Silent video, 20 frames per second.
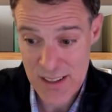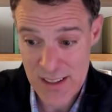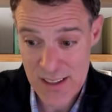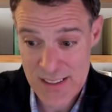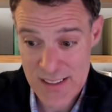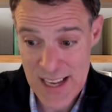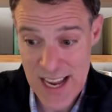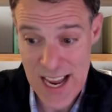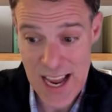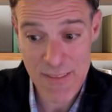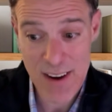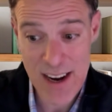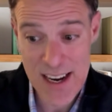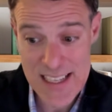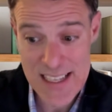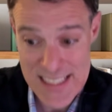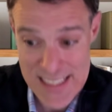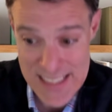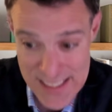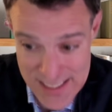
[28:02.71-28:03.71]
to have
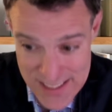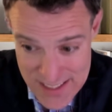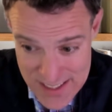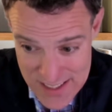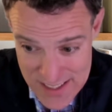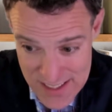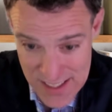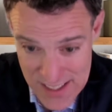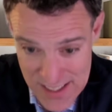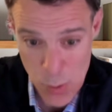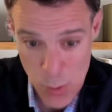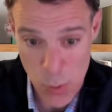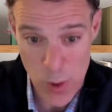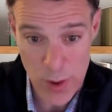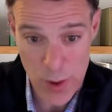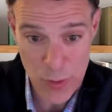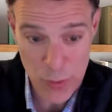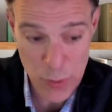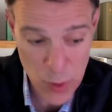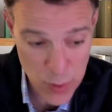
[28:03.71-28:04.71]
ideas, and to work
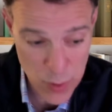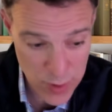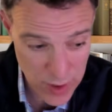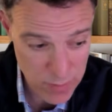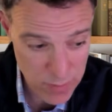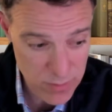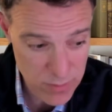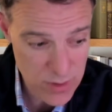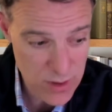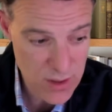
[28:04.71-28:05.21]
through them,